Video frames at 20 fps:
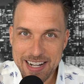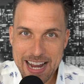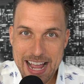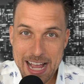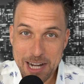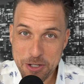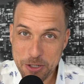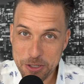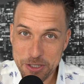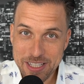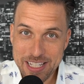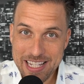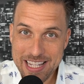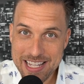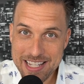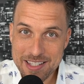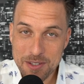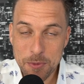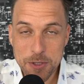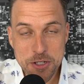it actually
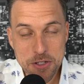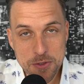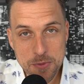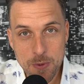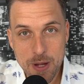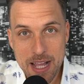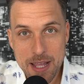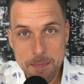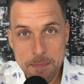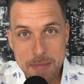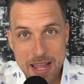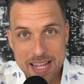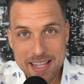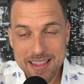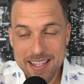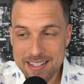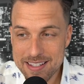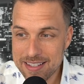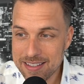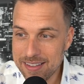is, which is why it
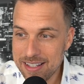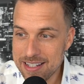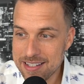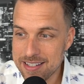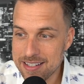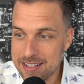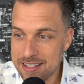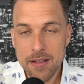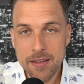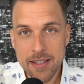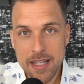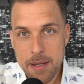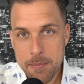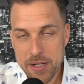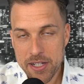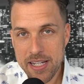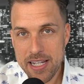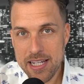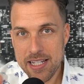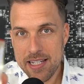made this list.
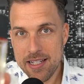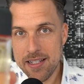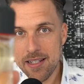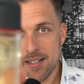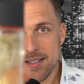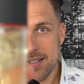Lamborghini